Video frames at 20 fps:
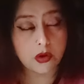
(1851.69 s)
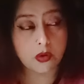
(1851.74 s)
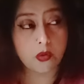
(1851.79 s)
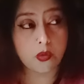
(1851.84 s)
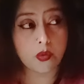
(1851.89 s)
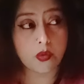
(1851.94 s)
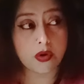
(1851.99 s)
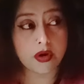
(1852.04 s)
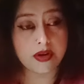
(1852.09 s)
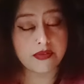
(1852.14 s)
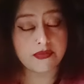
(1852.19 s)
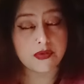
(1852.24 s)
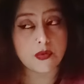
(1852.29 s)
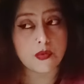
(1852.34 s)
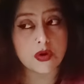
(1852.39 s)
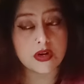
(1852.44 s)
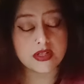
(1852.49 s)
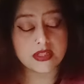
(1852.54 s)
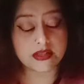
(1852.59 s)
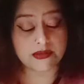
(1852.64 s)
Or if you
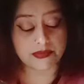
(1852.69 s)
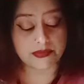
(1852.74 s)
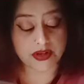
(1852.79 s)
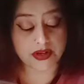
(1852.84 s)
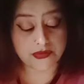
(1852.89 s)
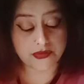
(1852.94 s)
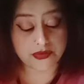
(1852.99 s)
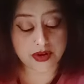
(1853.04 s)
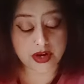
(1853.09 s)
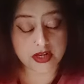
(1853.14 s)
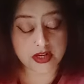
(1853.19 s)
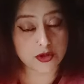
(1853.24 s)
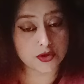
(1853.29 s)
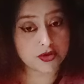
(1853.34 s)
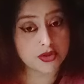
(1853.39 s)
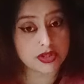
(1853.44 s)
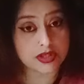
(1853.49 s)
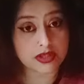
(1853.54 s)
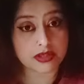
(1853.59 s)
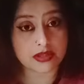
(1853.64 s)
want something fresh,
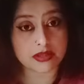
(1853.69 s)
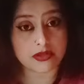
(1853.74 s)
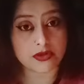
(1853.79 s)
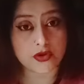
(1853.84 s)
just